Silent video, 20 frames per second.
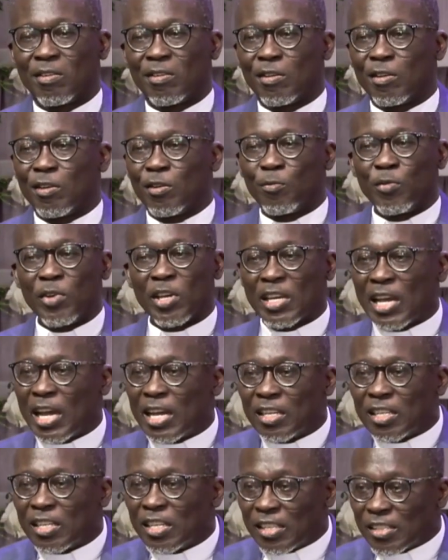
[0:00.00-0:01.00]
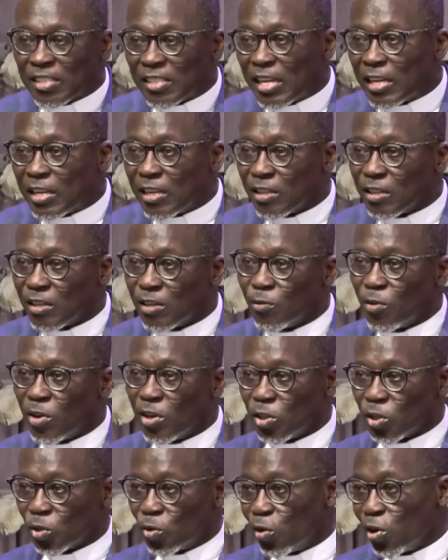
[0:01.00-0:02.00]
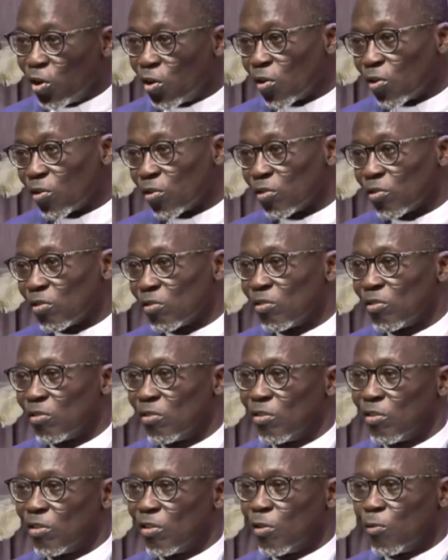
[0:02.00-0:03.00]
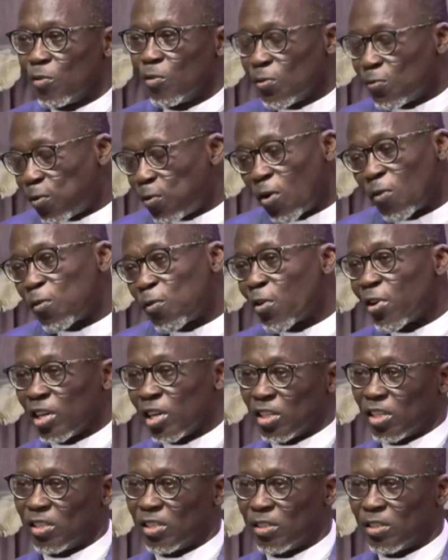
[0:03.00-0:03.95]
we can't discern what is going on. We fall for it.